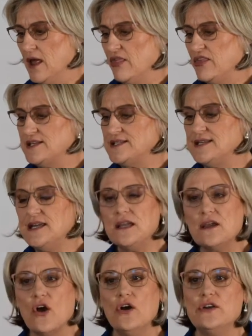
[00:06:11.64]
The
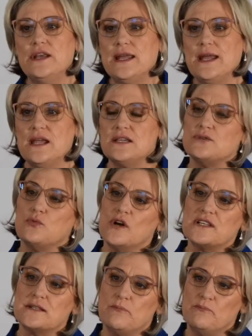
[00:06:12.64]
decoding is
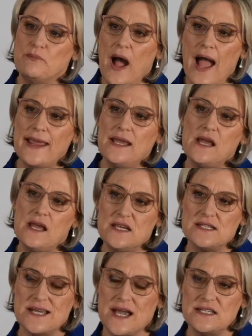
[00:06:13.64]
what the buyer
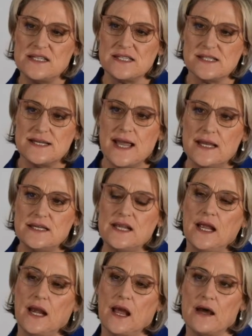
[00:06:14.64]
is
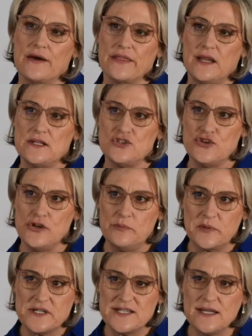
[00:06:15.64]
understanding and how they're
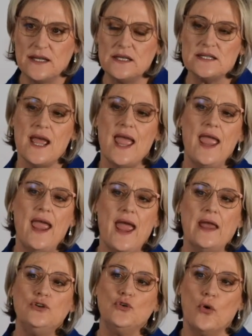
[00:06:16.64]
interpreting it.
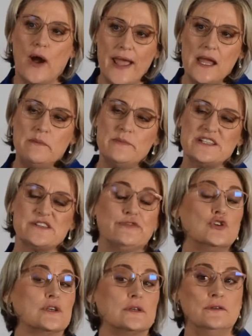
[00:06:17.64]
And your aim is
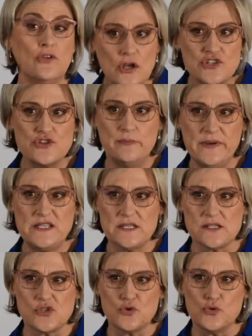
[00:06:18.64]
for it not to be
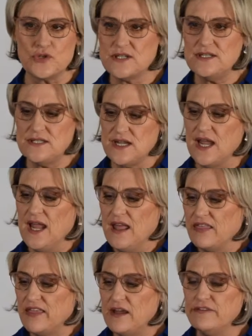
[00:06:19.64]
distorted.
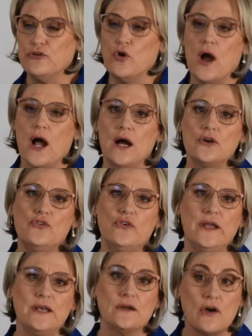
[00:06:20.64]
Therefore, how you're
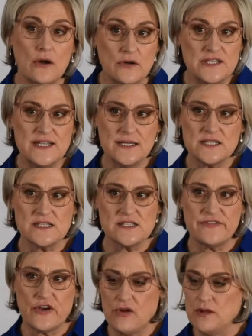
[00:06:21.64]
encoding it is
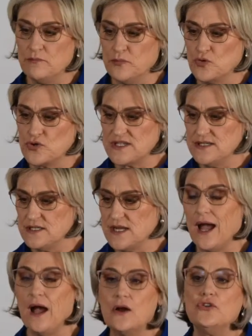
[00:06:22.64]
very important.
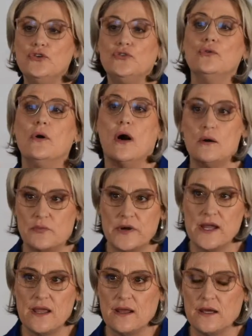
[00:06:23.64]
How you are
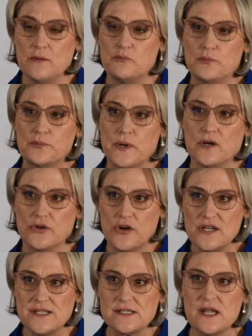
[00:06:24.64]
bringing it
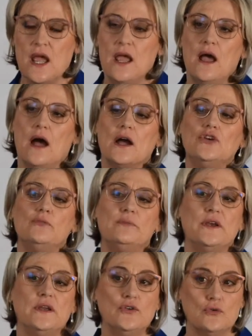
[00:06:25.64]
across. How you're
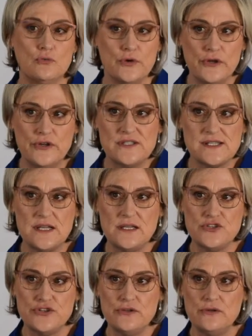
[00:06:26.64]
putting your words
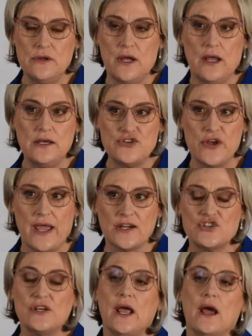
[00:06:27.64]
into
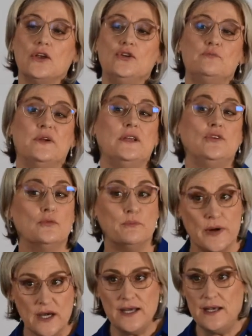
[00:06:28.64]
action, how you're putting your
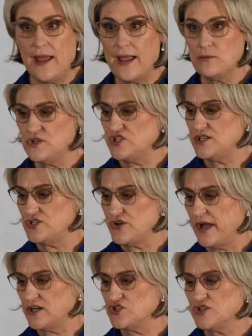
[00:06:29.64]
body language
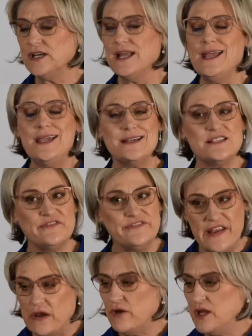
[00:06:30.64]
into action is
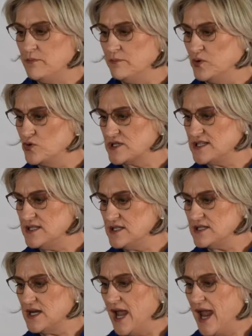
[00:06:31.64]
very
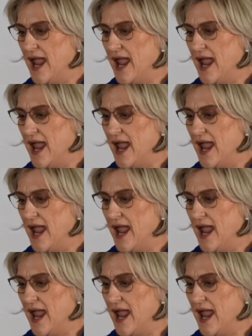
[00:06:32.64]
important.